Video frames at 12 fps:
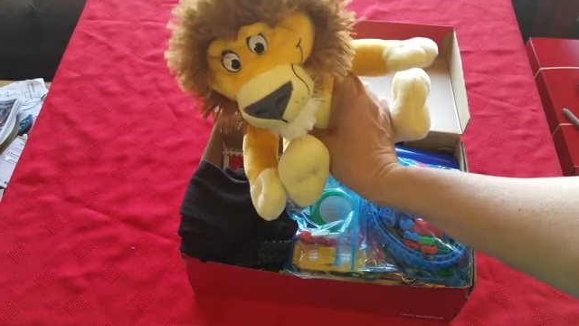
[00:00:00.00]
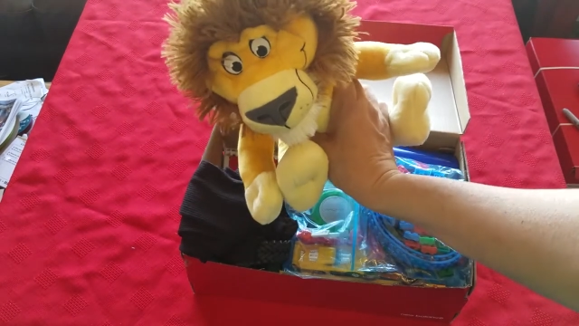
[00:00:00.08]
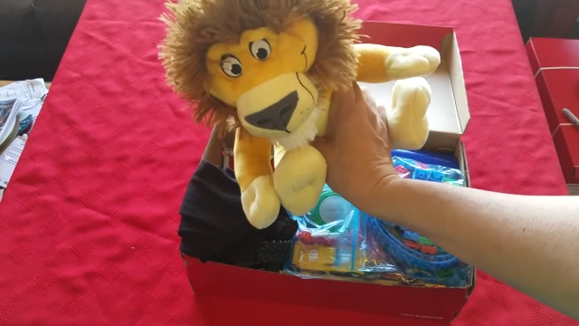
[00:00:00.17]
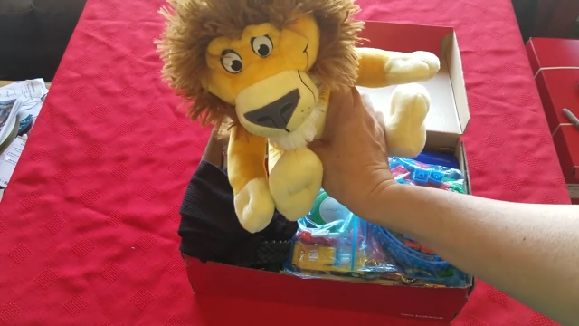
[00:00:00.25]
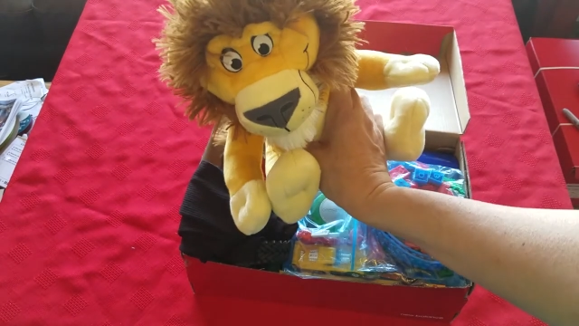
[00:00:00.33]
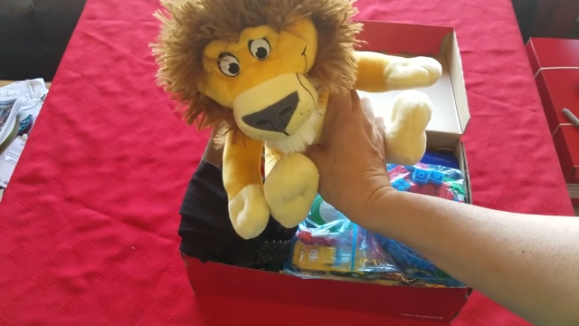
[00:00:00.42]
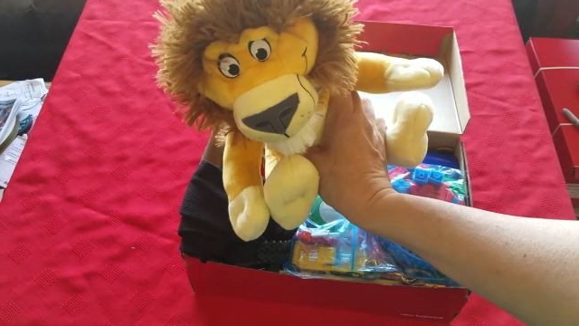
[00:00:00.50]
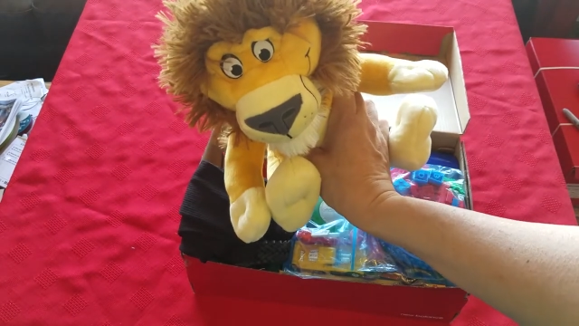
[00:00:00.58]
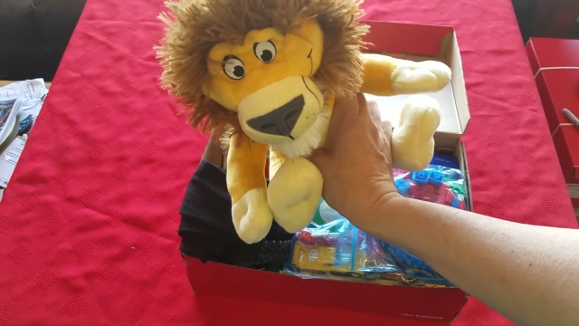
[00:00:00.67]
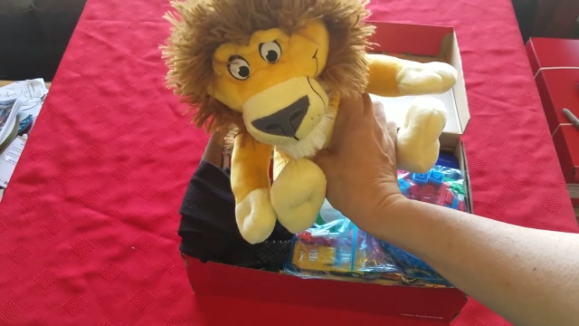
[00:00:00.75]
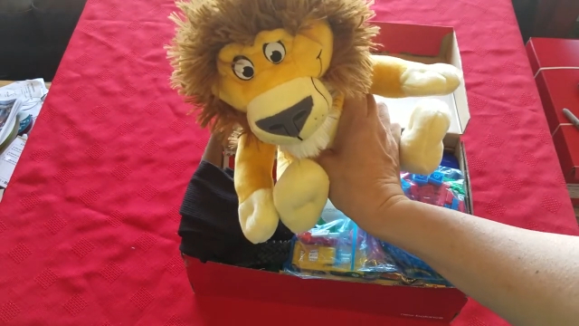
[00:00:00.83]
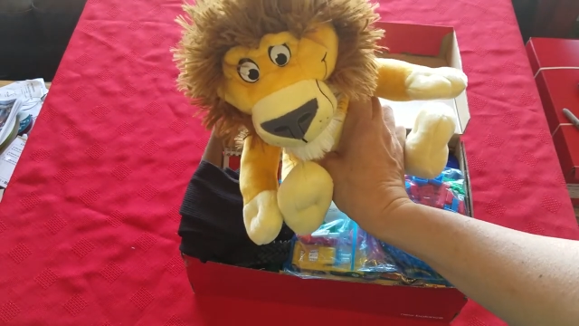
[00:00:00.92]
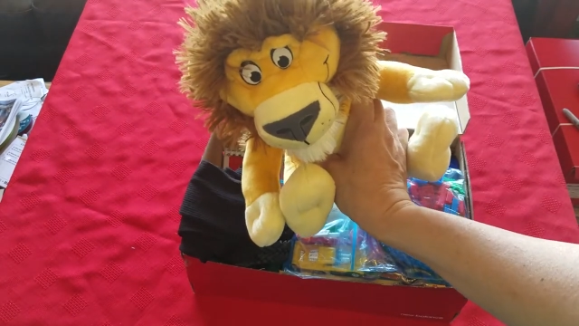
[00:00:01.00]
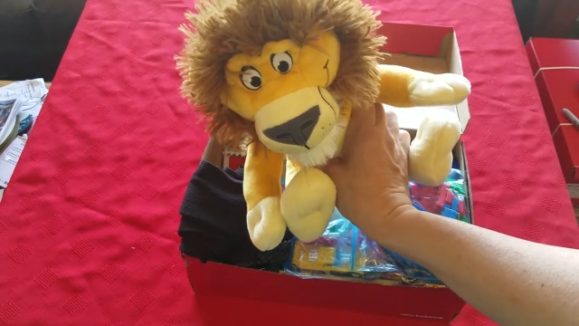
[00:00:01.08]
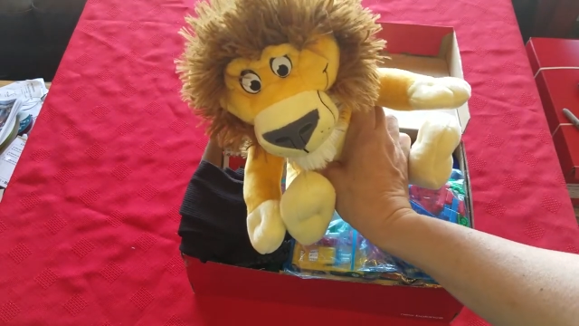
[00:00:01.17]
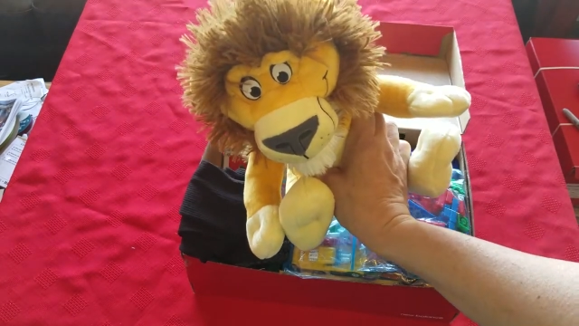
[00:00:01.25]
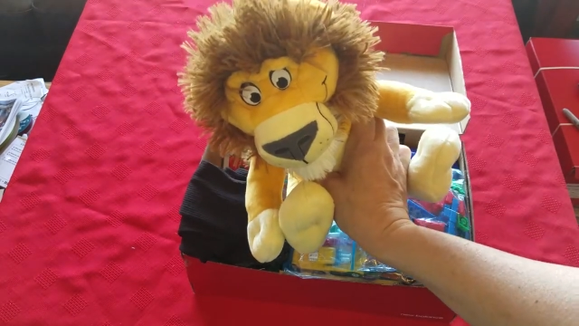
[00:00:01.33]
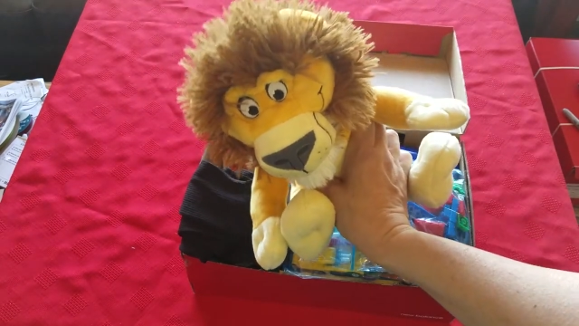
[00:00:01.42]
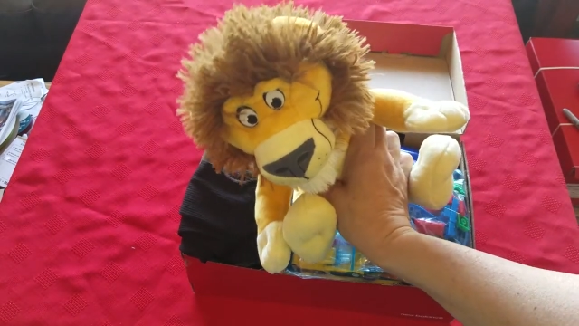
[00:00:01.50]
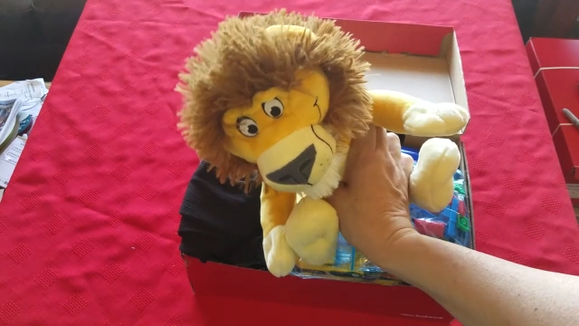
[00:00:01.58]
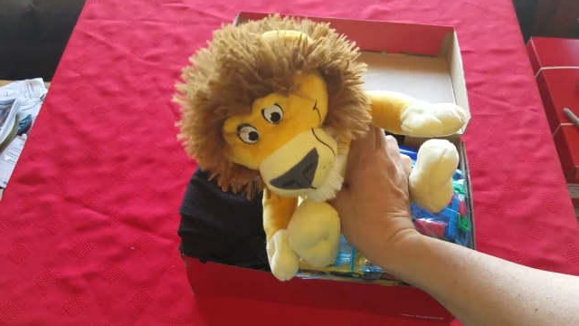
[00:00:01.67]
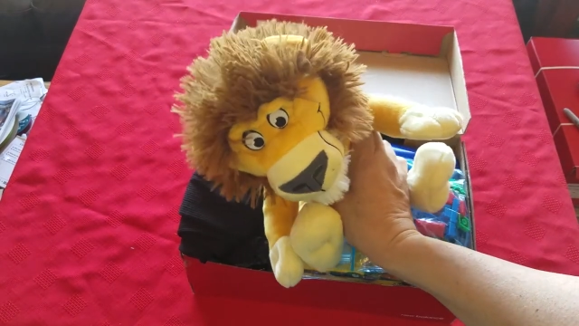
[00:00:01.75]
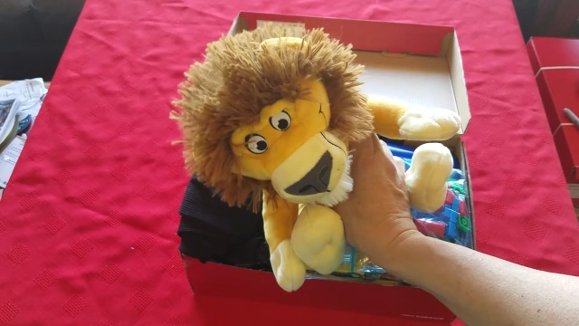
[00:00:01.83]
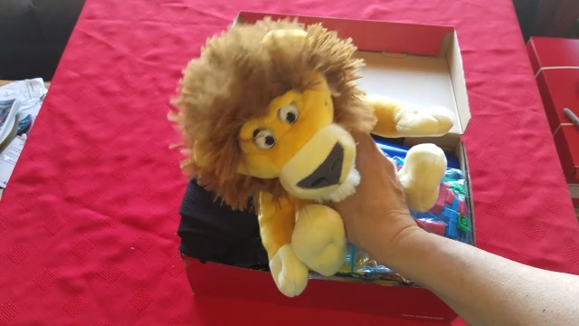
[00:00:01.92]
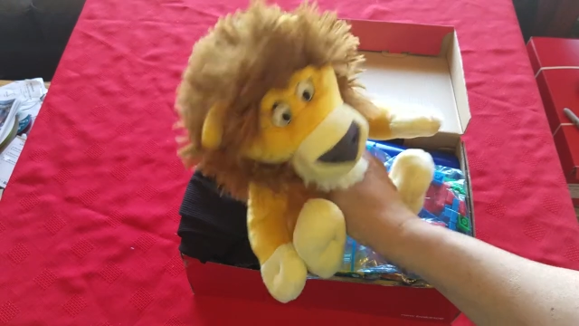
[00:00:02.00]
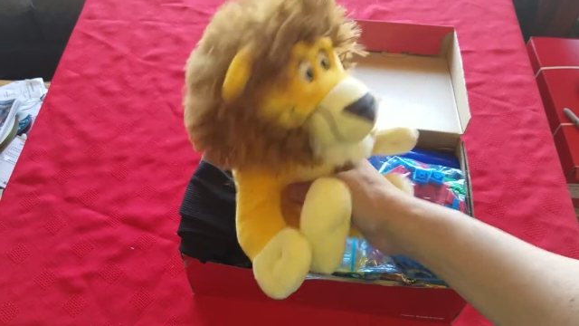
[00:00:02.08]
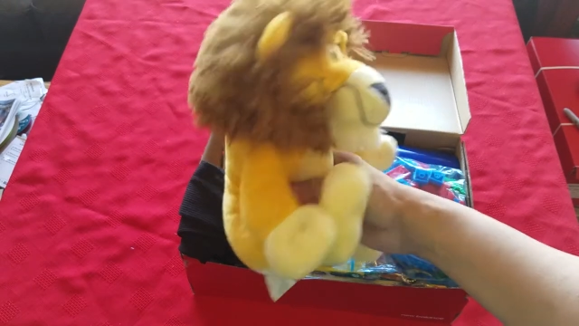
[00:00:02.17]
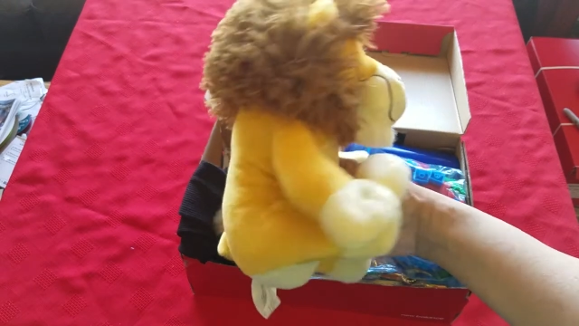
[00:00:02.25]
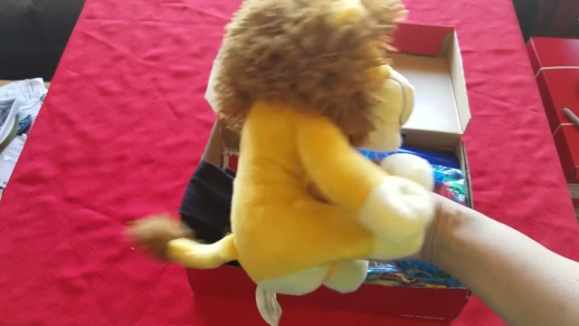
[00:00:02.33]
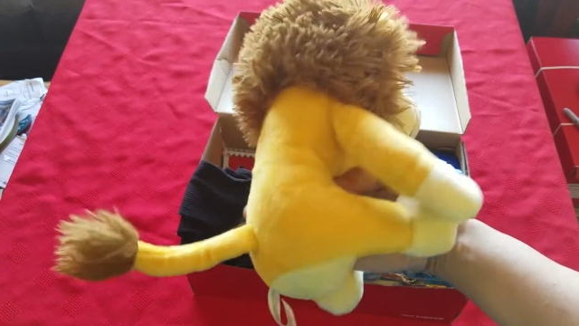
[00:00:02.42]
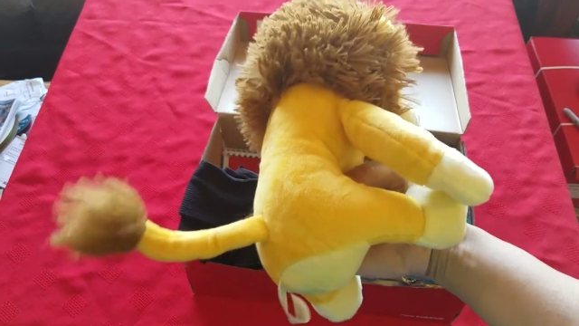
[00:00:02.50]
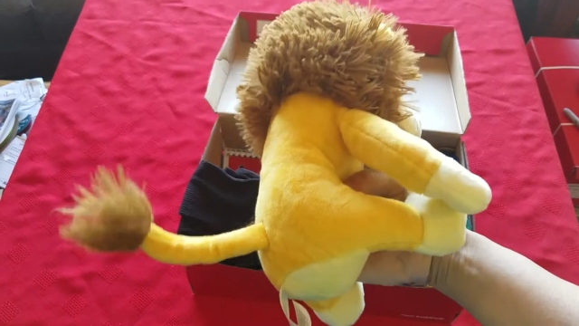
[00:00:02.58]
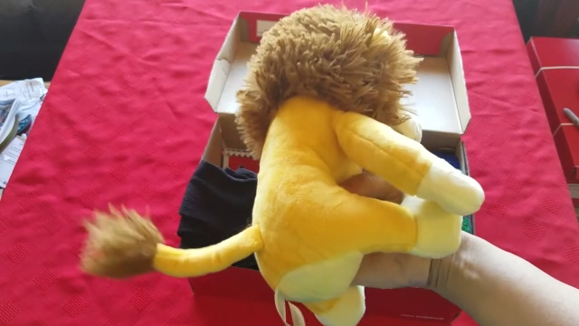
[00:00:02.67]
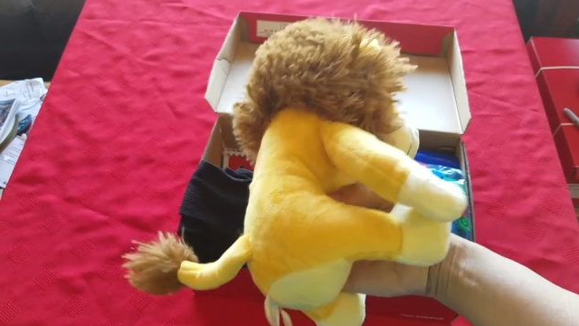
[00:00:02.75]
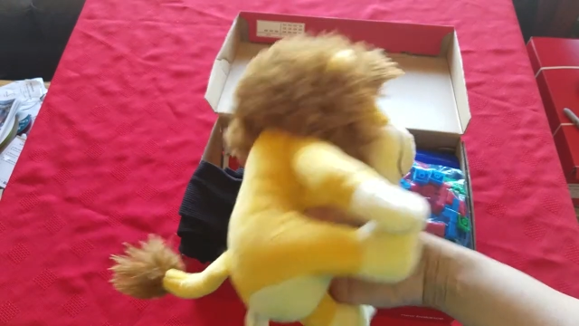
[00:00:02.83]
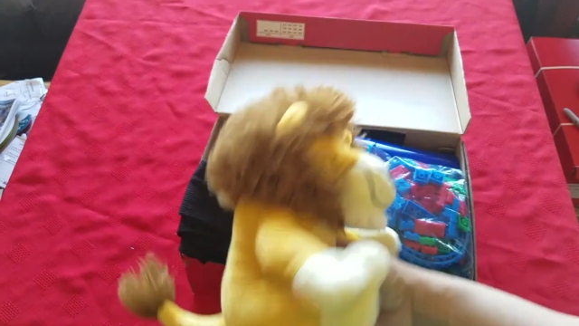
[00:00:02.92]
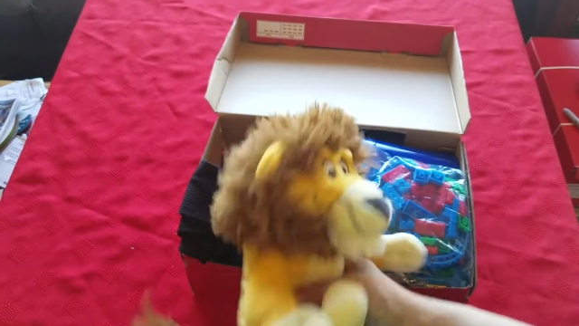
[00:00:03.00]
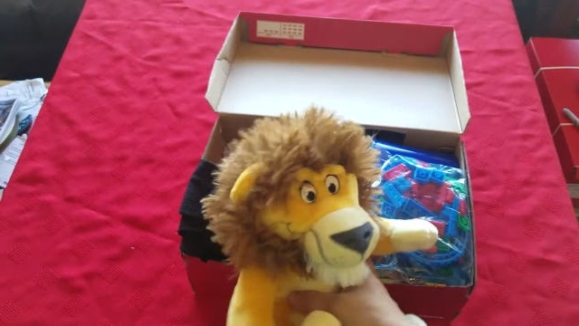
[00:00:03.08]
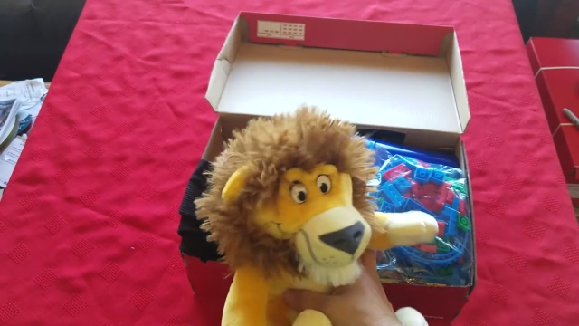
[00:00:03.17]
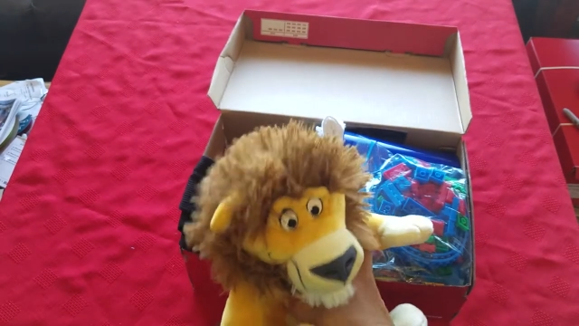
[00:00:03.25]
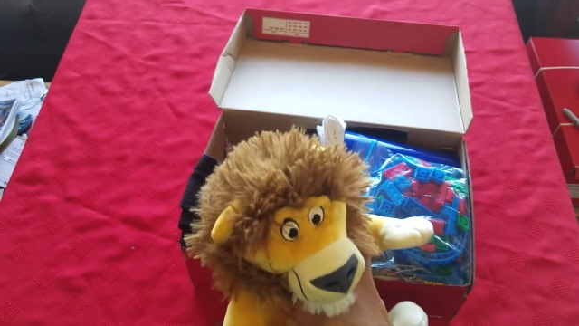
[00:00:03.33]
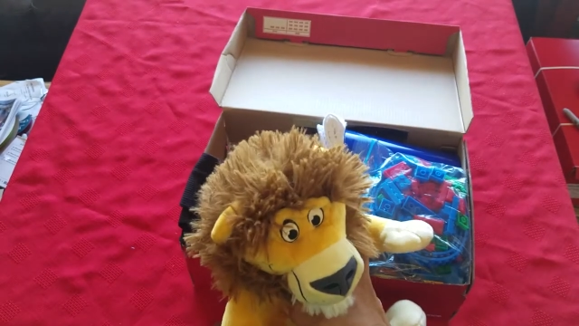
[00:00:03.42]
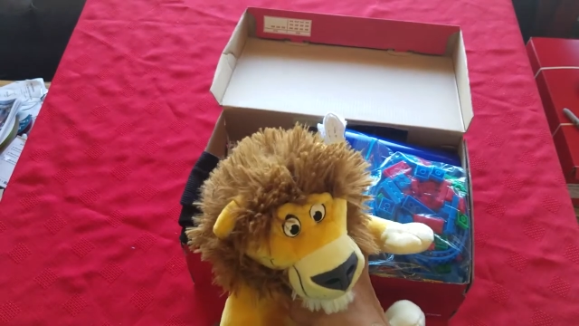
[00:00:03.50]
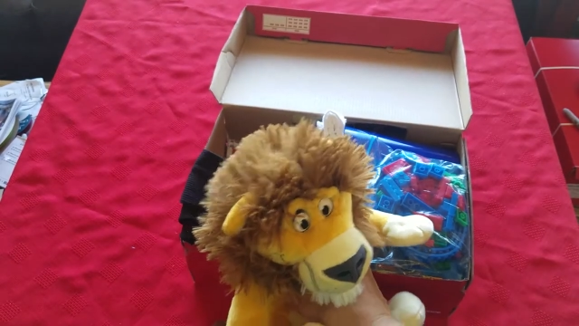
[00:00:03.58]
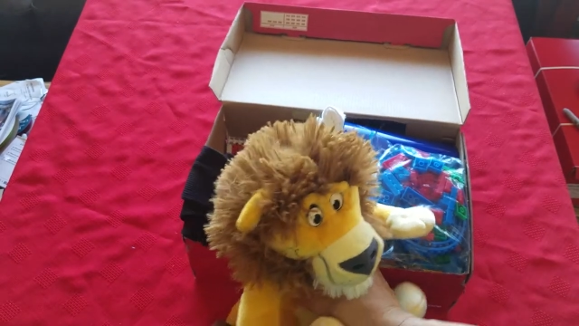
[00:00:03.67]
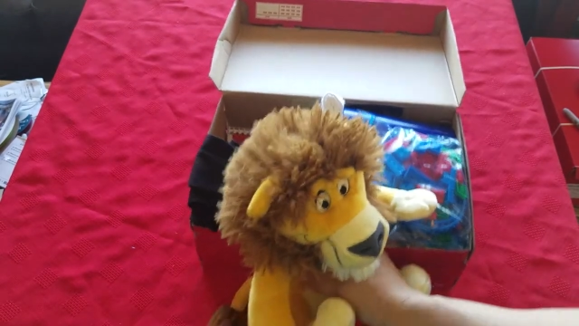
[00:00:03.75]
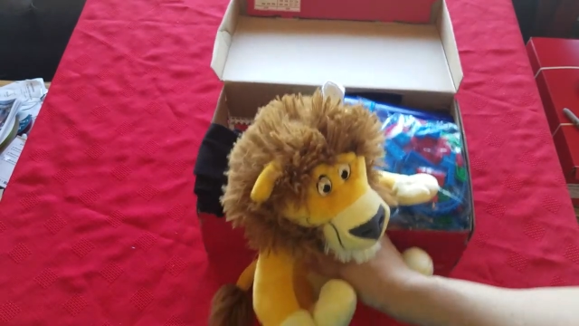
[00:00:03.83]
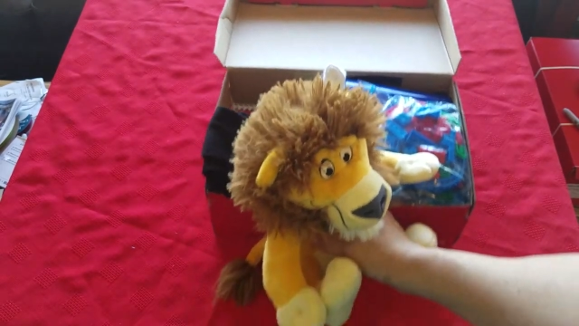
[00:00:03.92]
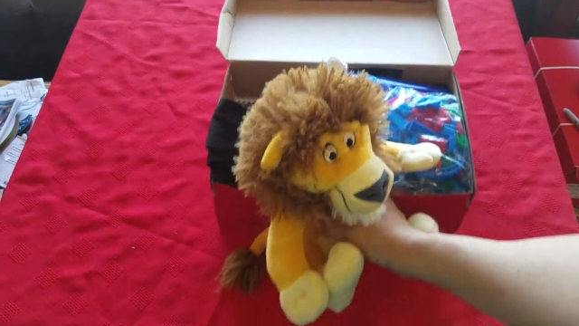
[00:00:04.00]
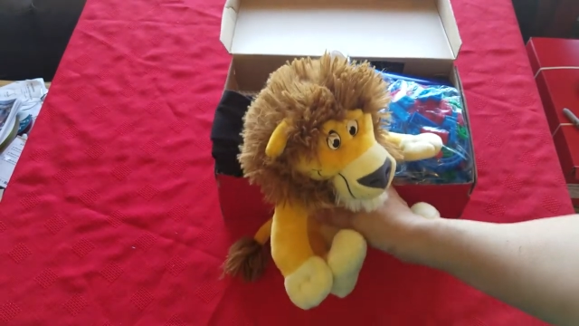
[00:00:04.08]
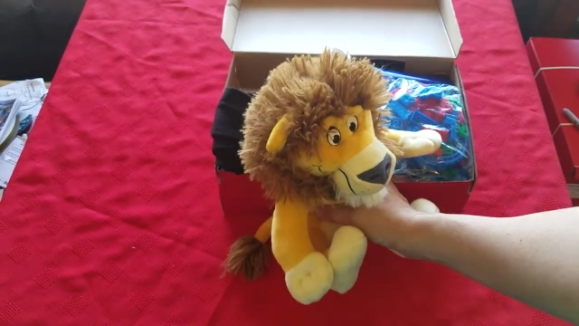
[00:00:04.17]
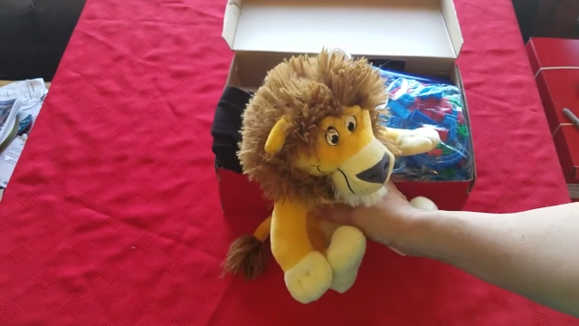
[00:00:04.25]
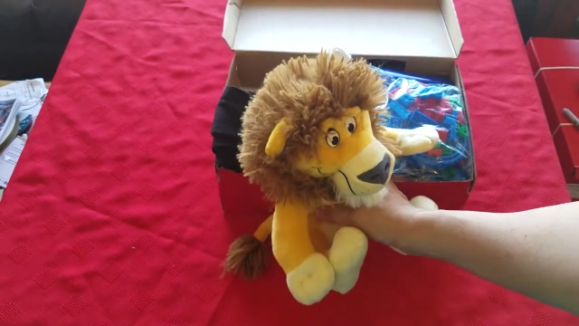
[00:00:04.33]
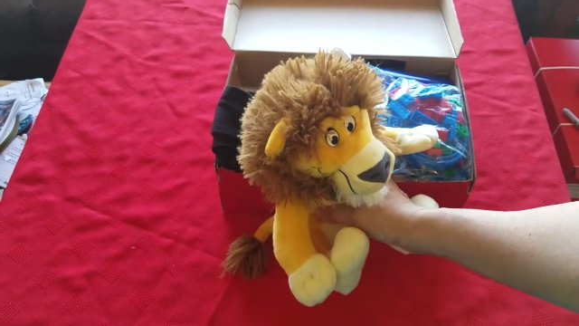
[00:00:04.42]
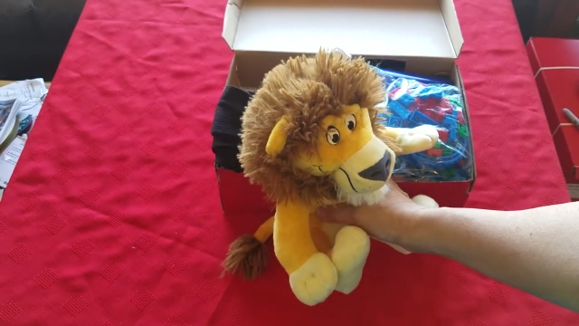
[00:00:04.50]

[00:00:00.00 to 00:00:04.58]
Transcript: Nobody's mouth can be seen.